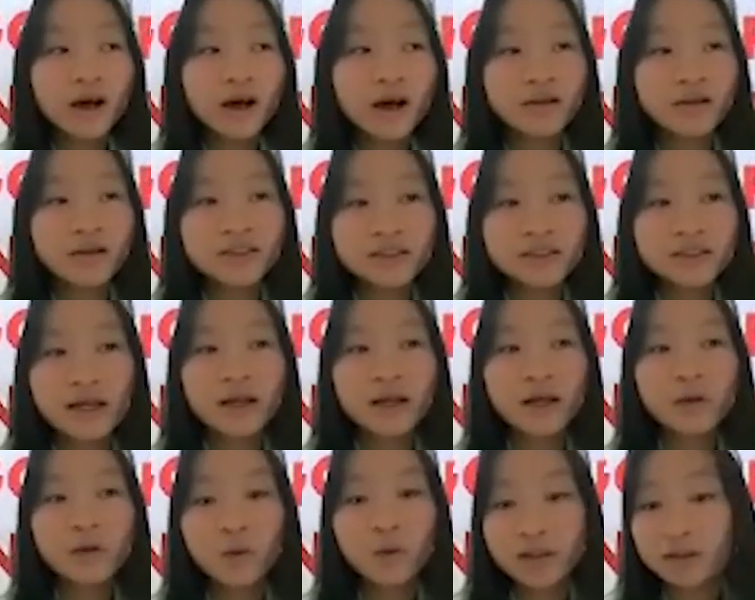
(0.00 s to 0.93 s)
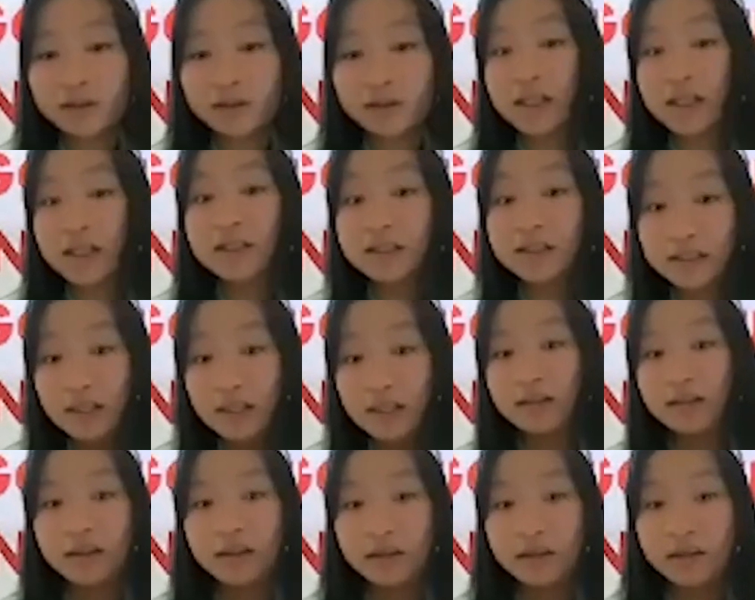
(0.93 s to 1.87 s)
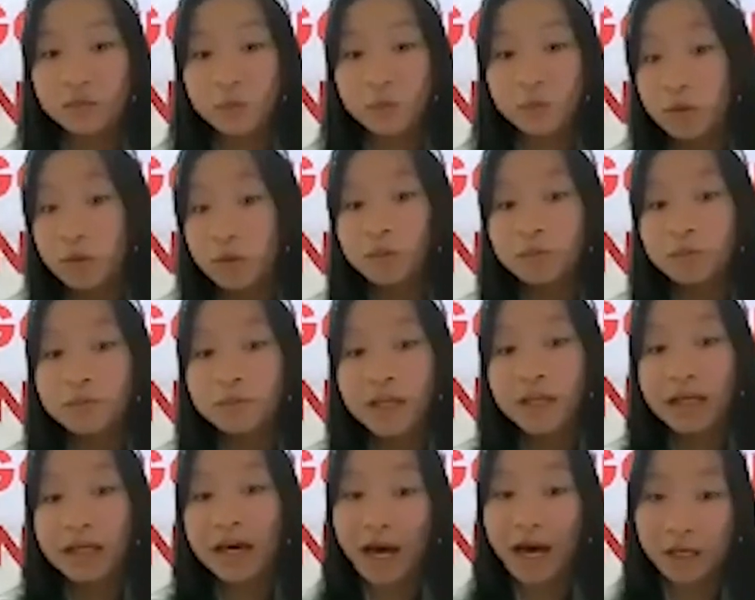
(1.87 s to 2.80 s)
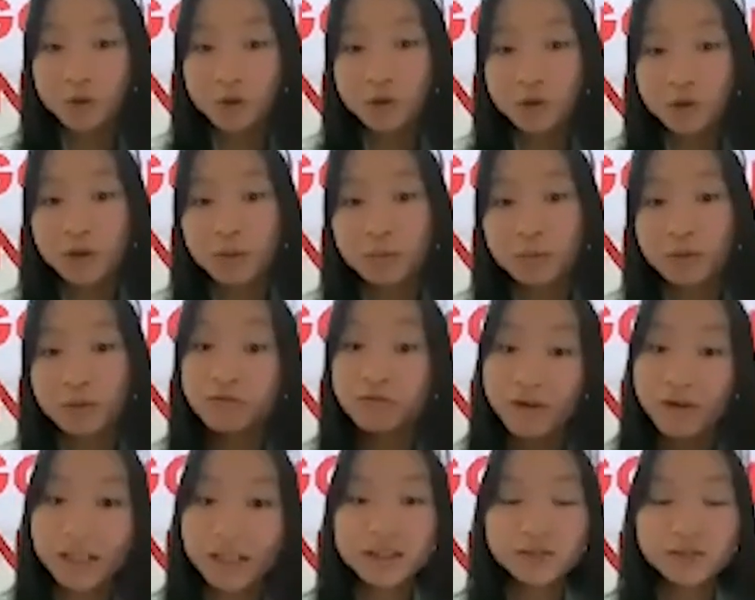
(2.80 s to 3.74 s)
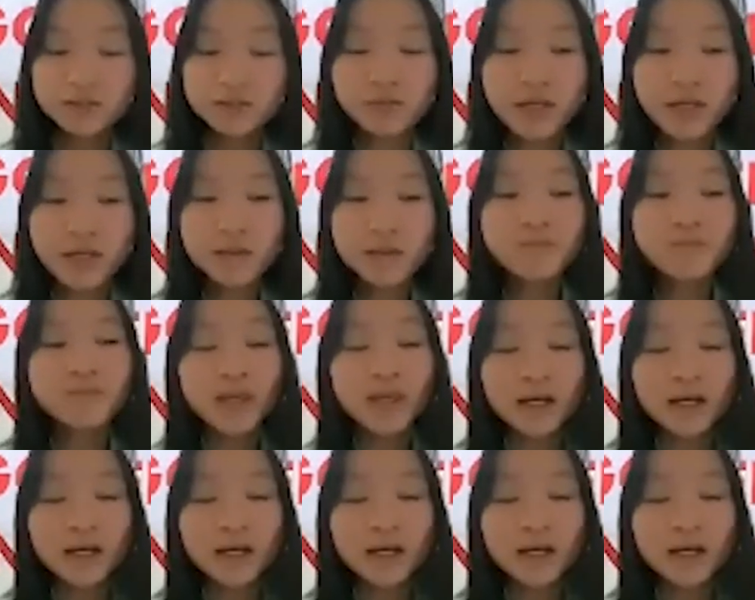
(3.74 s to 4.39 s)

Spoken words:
understanding what the consulting realm actually provides for me.